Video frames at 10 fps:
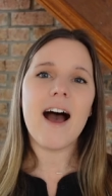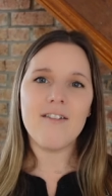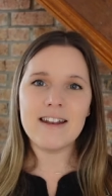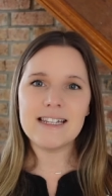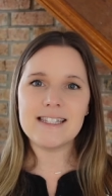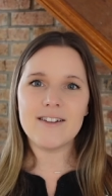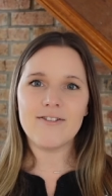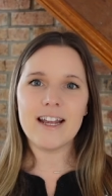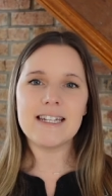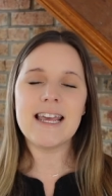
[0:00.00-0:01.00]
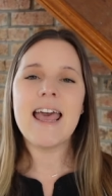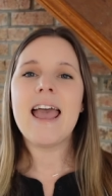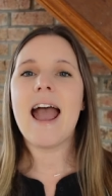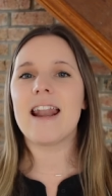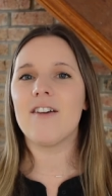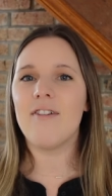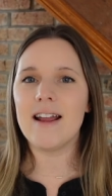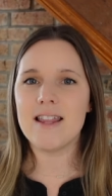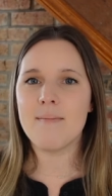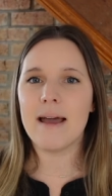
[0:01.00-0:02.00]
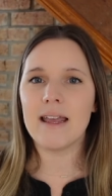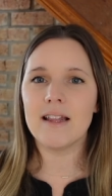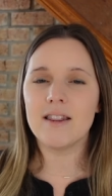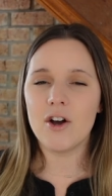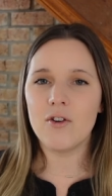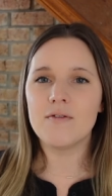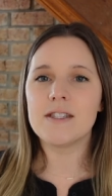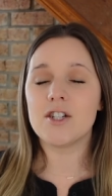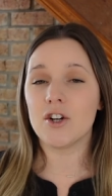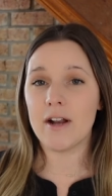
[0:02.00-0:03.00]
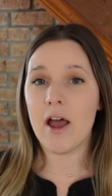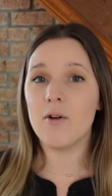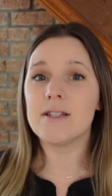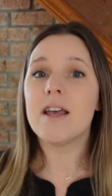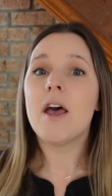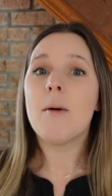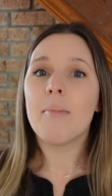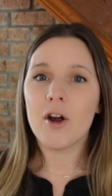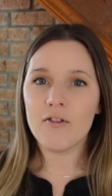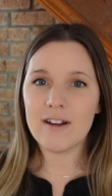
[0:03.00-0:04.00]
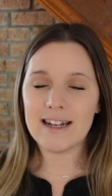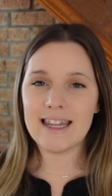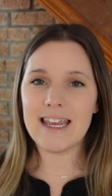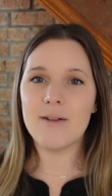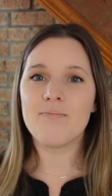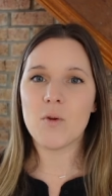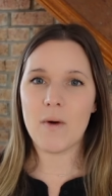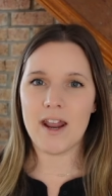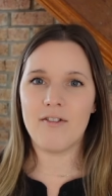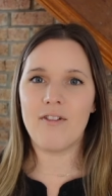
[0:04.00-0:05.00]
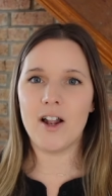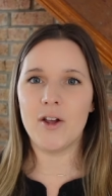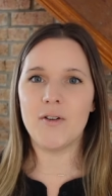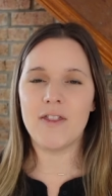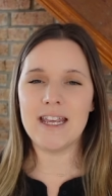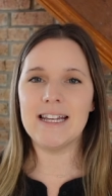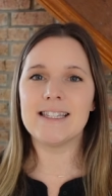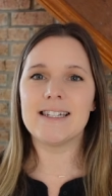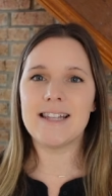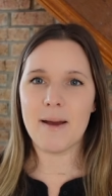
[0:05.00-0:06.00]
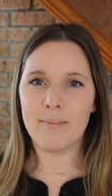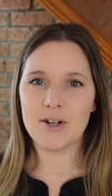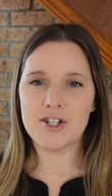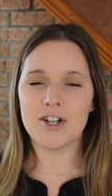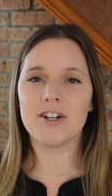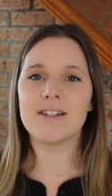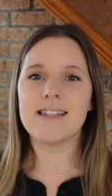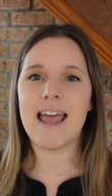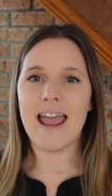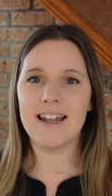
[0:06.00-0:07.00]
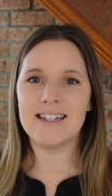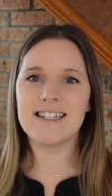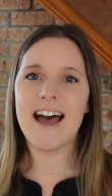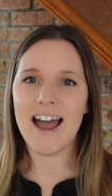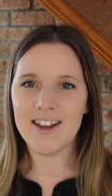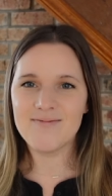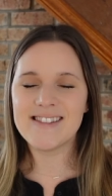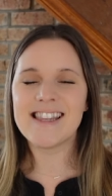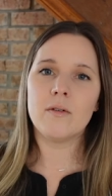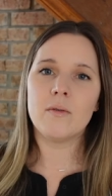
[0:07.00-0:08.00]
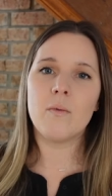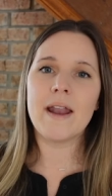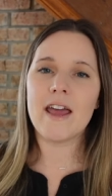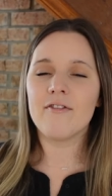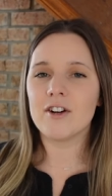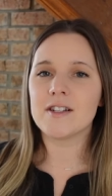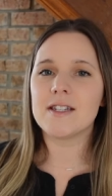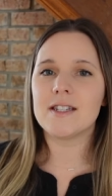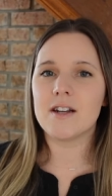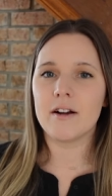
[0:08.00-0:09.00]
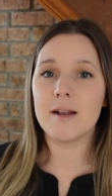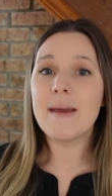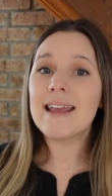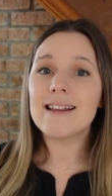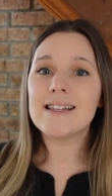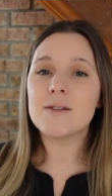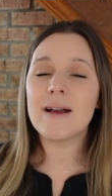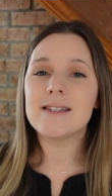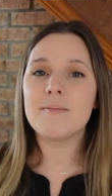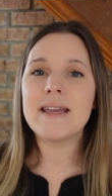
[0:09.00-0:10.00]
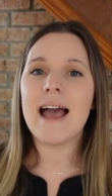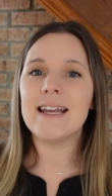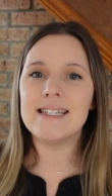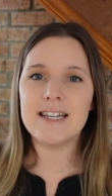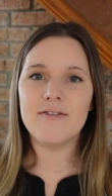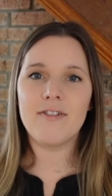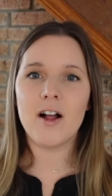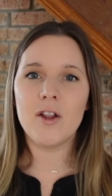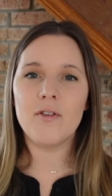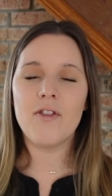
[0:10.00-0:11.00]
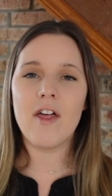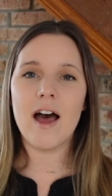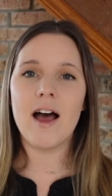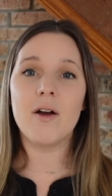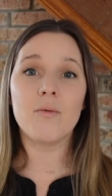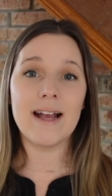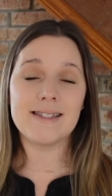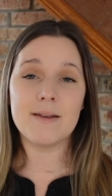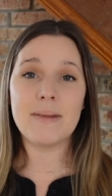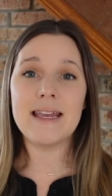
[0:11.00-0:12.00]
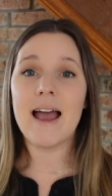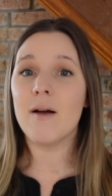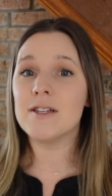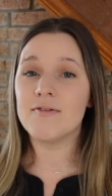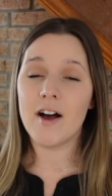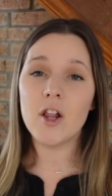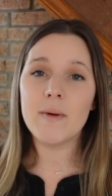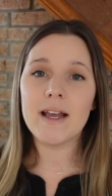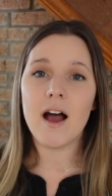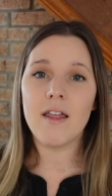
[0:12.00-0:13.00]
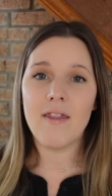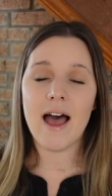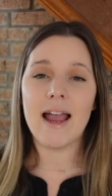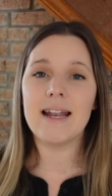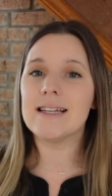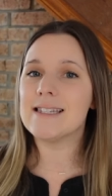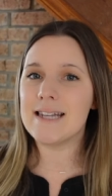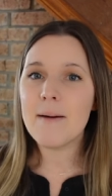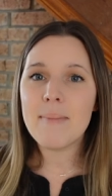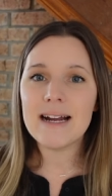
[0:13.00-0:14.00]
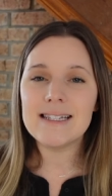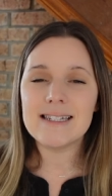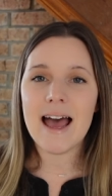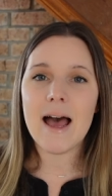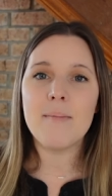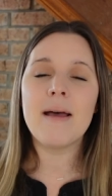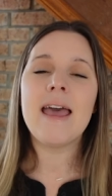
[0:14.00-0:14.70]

oven is different and I find that my loaves turn out perfectly when I follow these temperatures and times. When I first started making this recipe, I did follow the recipe I was following online step by step